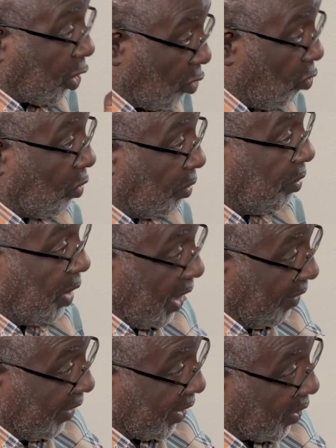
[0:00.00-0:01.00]
to, but
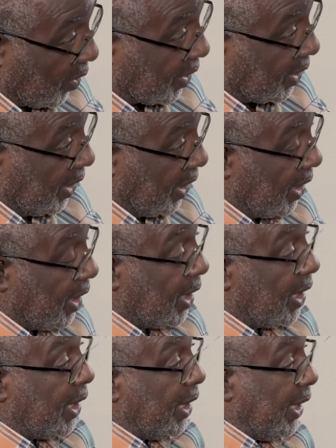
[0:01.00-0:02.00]
never succeed,
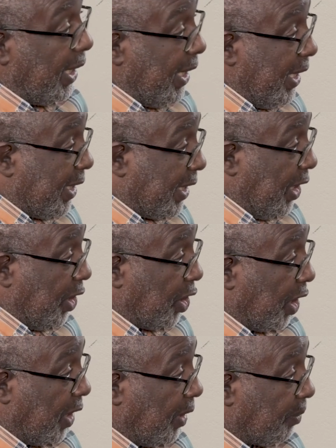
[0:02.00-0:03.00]
the
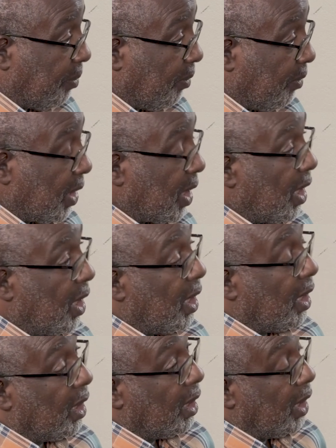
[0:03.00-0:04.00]
ECJ.
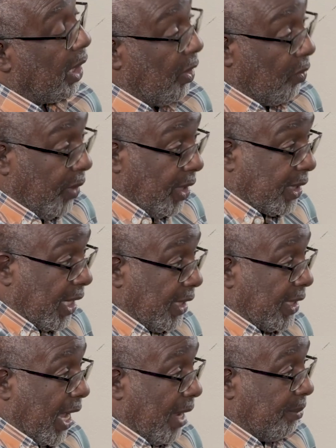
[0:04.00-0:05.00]
In recent
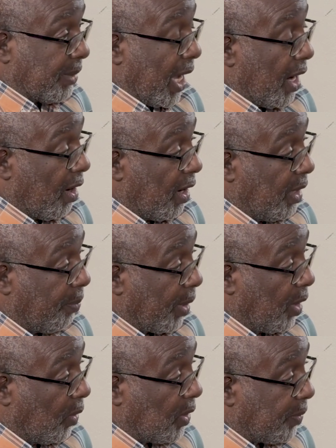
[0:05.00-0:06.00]
times, I heard the
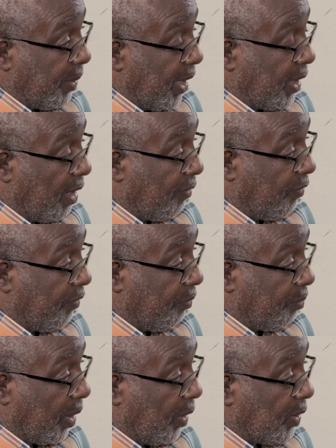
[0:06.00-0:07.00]

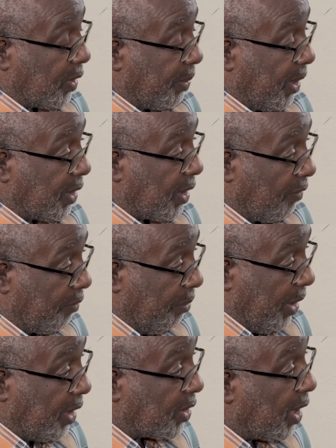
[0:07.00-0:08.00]
pronouncements of
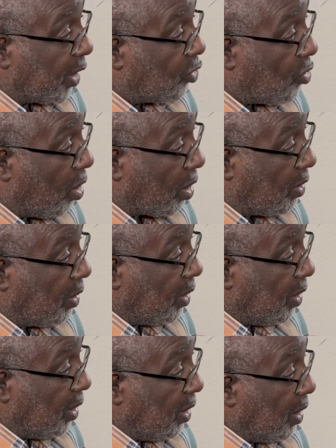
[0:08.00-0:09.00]
Minister Trump
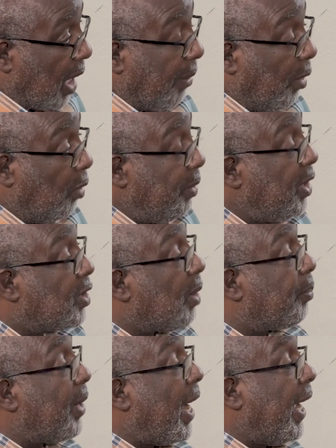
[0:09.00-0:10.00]
about being
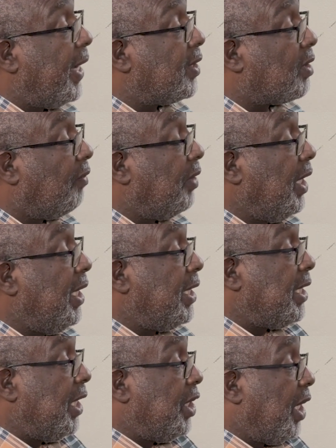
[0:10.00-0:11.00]
surprised of the
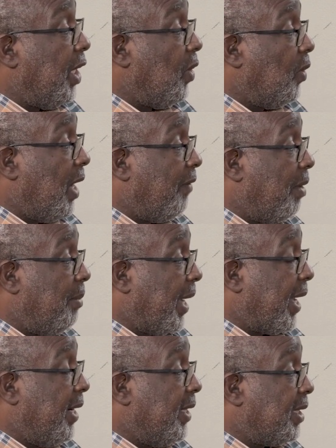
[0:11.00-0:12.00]
ECJ don't have a
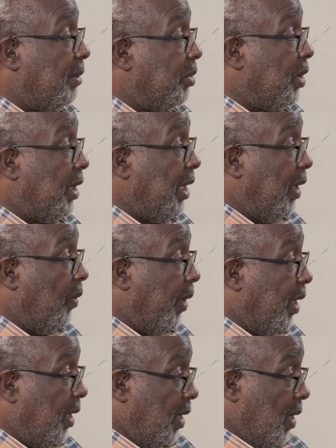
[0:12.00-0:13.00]
mechanism to deal with